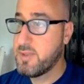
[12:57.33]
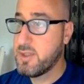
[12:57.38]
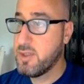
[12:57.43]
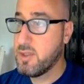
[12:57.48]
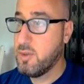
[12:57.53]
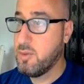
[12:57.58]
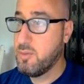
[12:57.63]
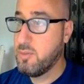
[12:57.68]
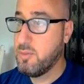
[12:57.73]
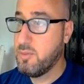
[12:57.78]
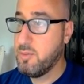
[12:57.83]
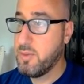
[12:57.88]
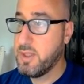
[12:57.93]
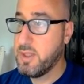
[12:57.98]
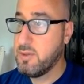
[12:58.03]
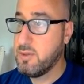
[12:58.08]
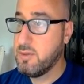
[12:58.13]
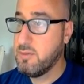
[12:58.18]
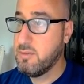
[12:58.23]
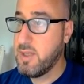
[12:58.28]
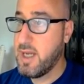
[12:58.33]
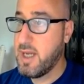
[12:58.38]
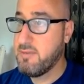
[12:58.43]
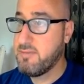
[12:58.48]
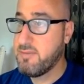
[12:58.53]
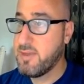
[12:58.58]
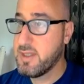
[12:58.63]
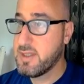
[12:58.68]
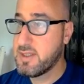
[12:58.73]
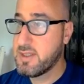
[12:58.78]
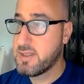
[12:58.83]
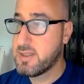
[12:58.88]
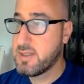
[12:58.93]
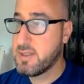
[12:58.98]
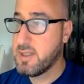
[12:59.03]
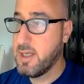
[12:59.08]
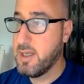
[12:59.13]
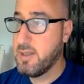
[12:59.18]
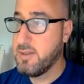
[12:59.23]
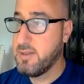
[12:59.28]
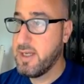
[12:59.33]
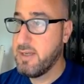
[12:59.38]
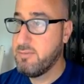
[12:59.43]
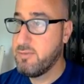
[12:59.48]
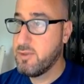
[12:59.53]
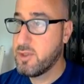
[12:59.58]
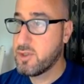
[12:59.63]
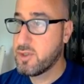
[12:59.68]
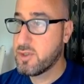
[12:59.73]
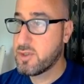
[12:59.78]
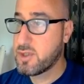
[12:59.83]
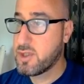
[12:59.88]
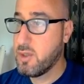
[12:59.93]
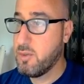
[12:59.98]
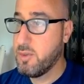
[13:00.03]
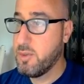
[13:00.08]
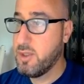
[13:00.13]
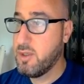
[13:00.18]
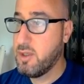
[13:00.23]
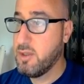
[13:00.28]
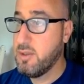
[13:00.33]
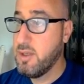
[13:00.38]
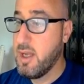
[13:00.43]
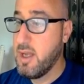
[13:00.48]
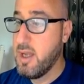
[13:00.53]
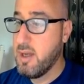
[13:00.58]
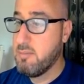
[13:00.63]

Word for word: So we do have this uh, divergence going on,